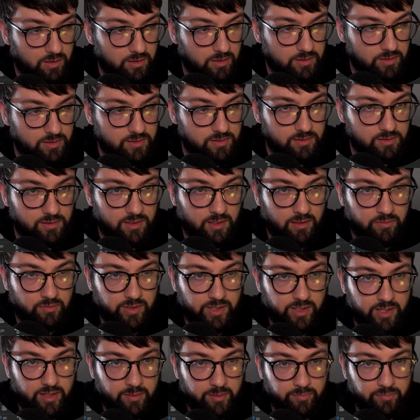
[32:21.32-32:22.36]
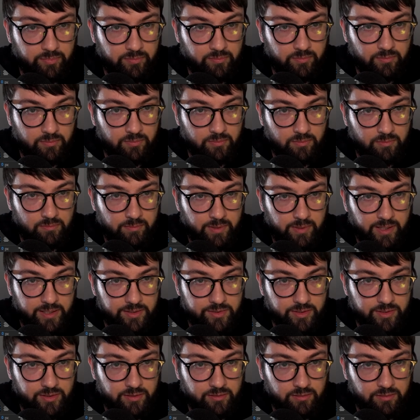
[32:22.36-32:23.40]
scale that up, match
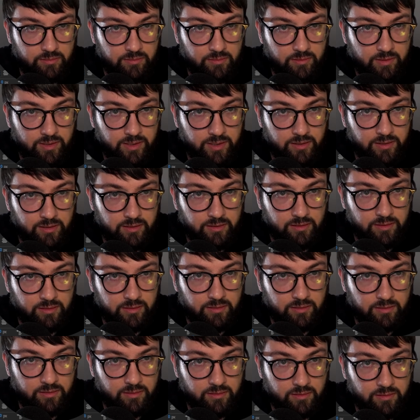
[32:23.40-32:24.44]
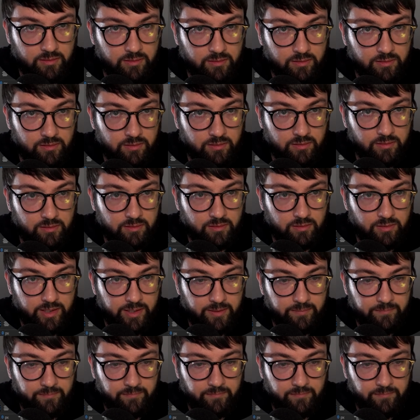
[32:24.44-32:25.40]
it right there.